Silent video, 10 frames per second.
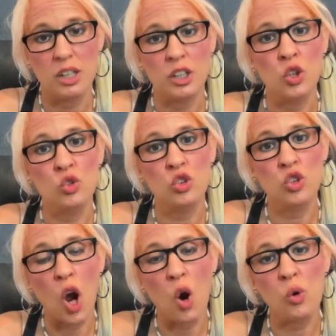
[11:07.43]
you
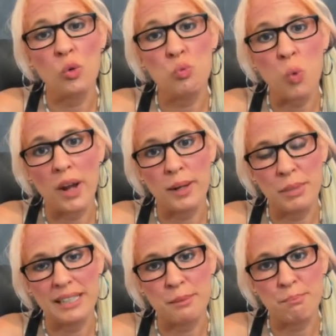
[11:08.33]
don't want to
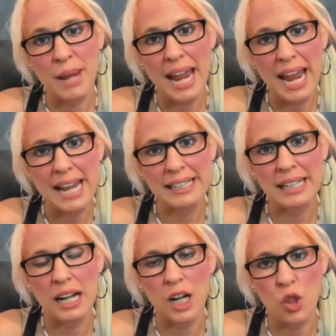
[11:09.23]
be dependent
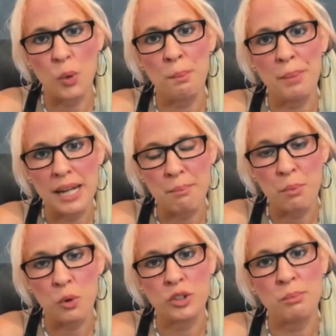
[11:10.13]
on other
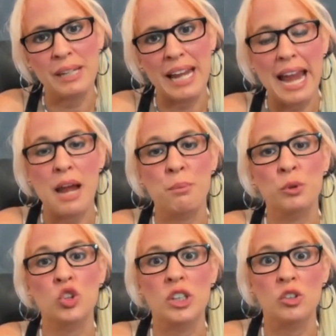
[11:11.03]
people to be able
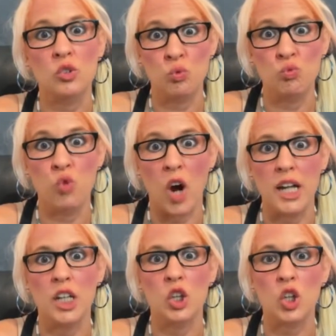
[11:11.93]
to
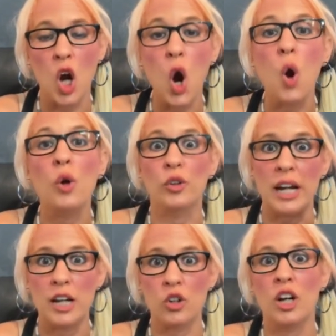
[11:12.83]
write your code
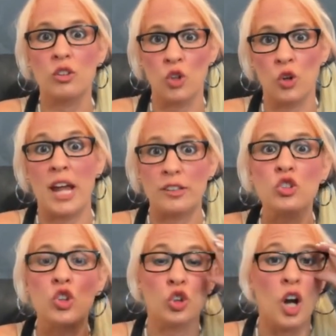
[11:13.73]
or test
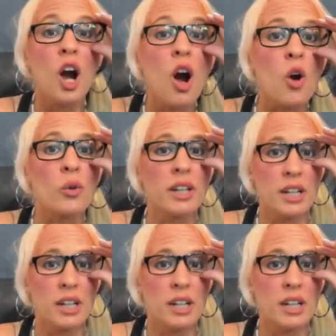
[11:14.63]
your code.